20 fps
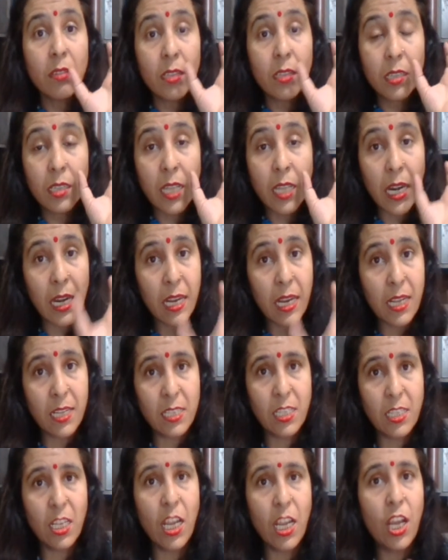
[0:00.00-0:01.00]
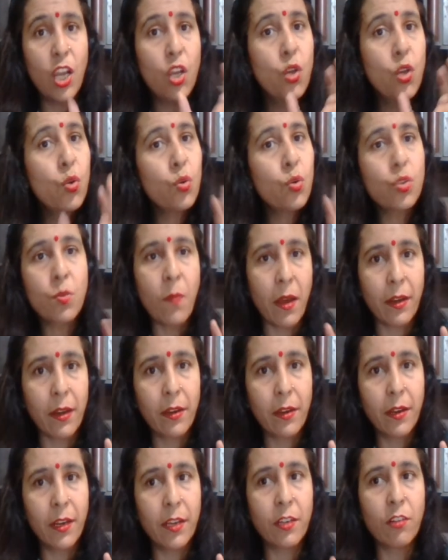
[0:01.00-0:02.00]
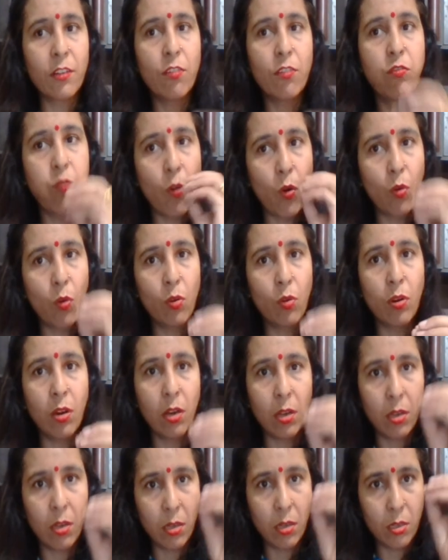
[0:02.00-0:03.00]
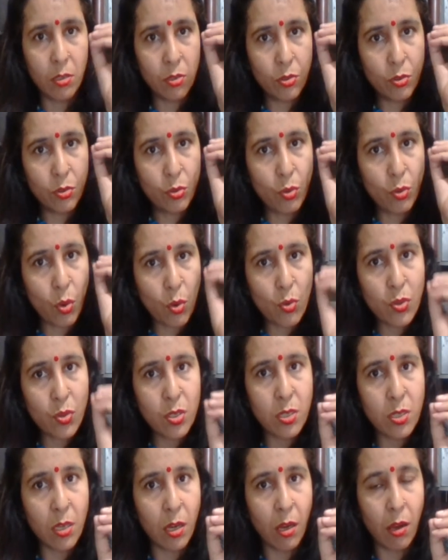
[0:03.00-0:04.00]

there is a huge market for those